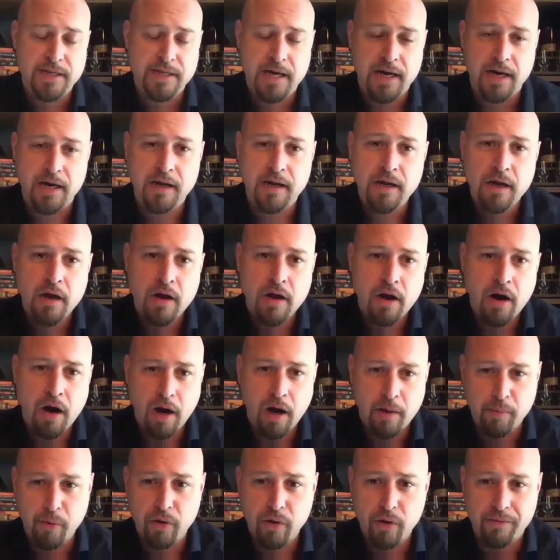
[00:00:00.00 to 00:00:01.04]
was our
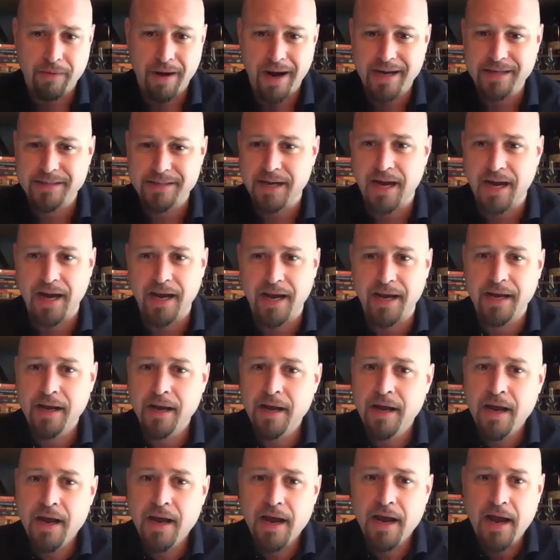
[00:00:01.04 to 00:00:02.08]
Bulleit Rye Thai.
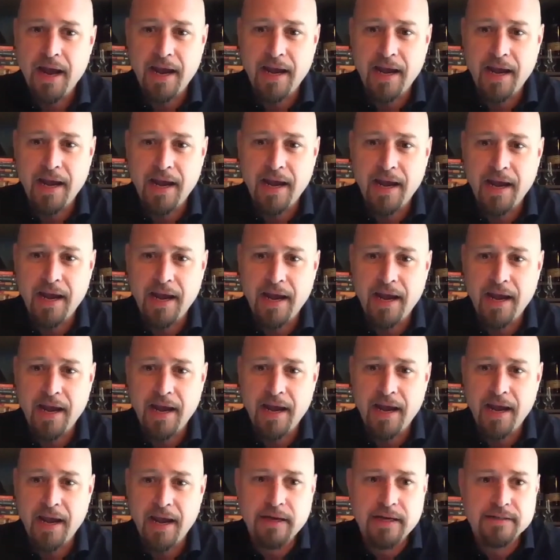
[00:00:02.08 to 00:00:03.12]
And
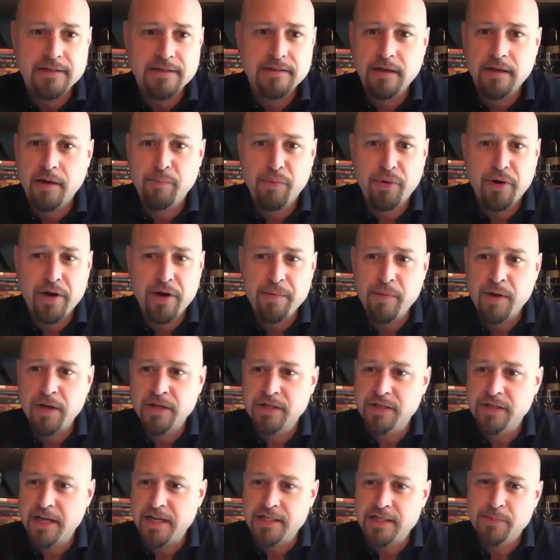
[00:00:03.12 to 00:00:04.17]
it's pretty
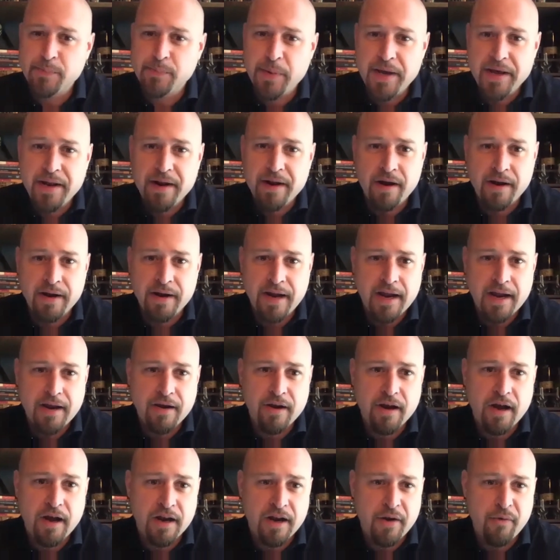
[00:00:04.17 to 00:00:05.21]
much a spin on
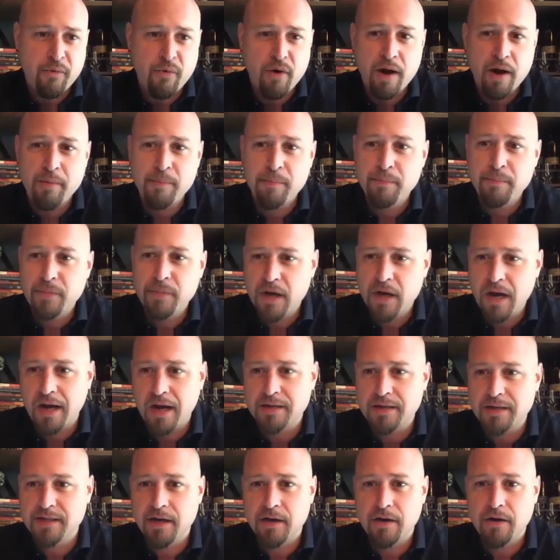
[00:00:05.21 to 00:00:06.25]
a rum
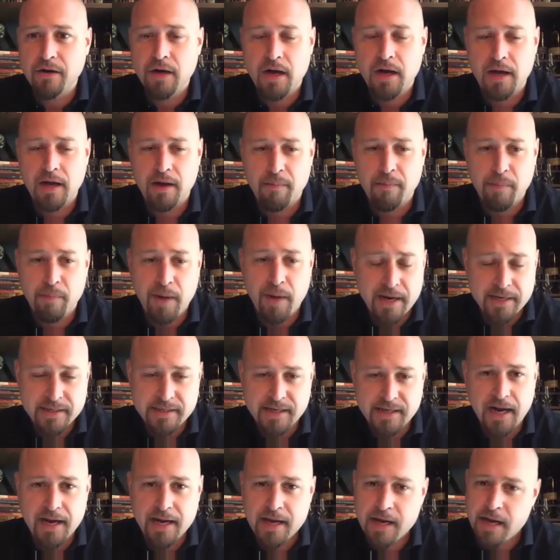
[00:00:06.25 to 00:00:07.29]
cocktail, Mai
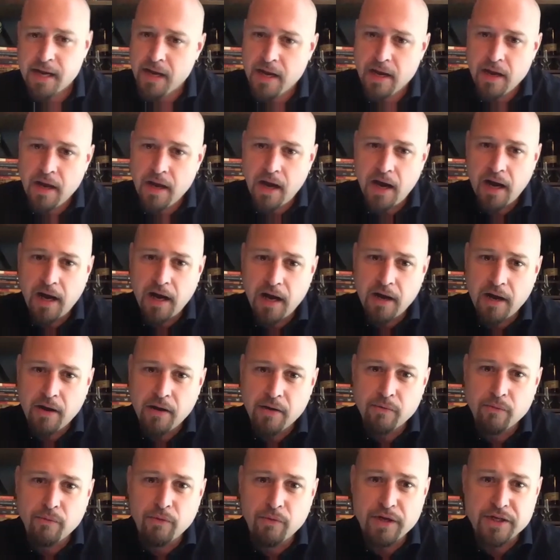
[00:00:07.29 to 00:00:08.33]
Tai,
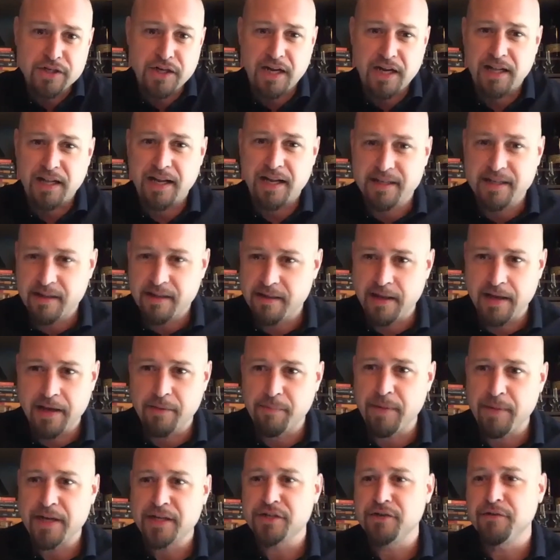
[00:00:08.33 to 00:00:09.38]
which I like to think
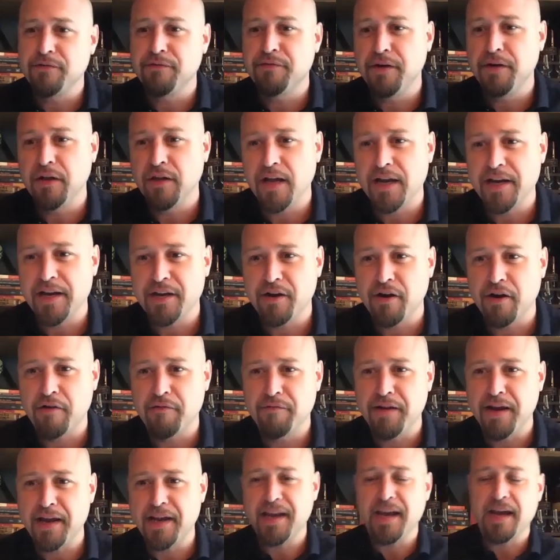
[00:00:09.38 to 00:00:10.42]
makes you feel like you're on
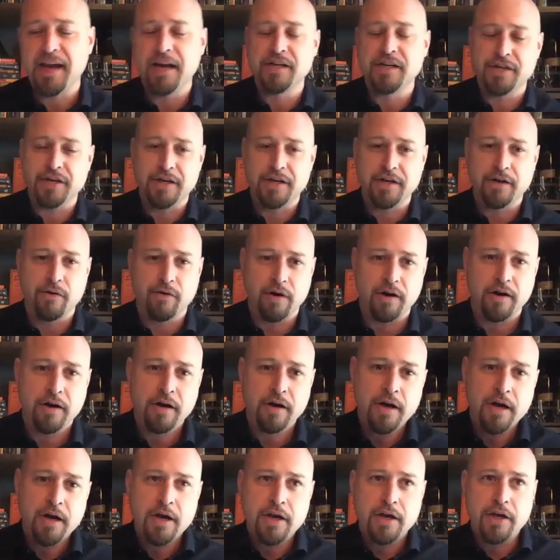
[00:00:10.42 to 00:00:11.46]
vacation, or
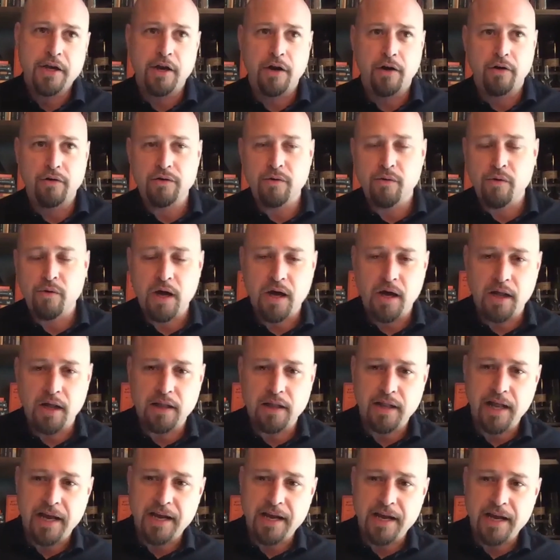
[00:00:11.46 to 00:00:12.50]

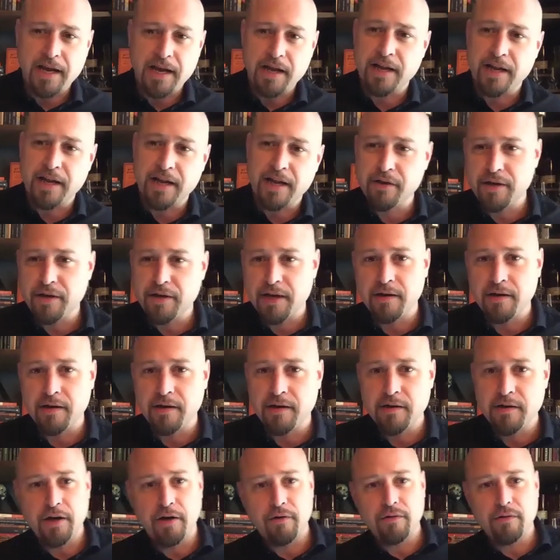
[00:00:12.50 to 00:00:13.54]
like you can
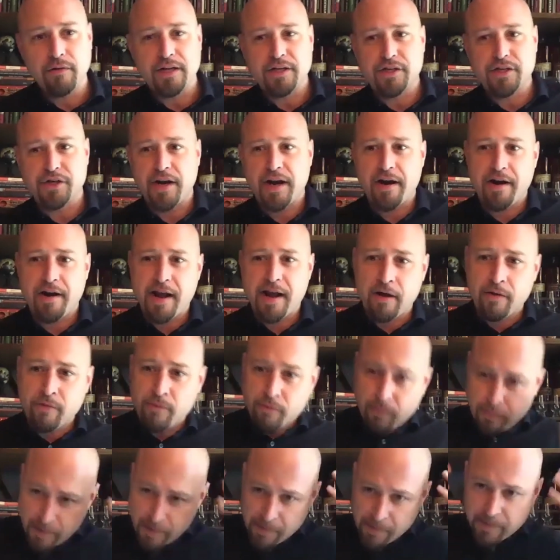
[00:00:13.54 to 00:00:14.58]
let your hair
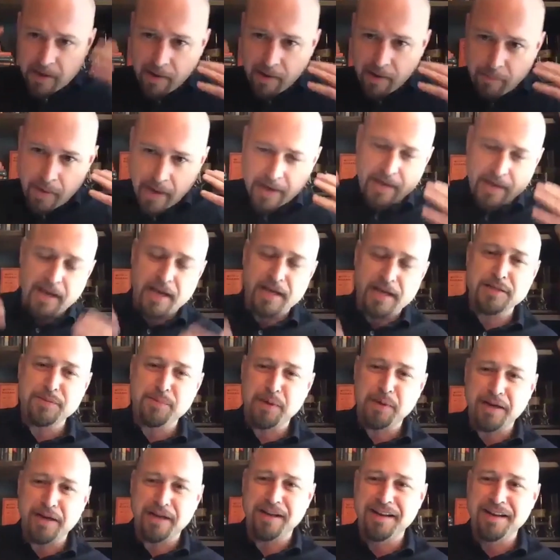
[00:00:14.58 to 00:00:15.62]
down. Maybe not in my case,
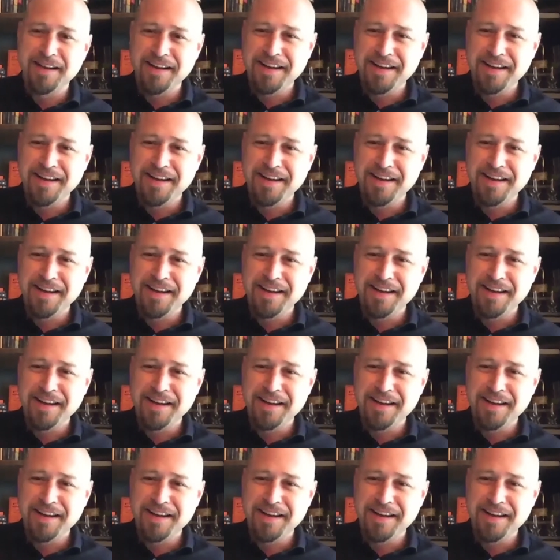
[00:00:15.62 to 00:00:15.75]
but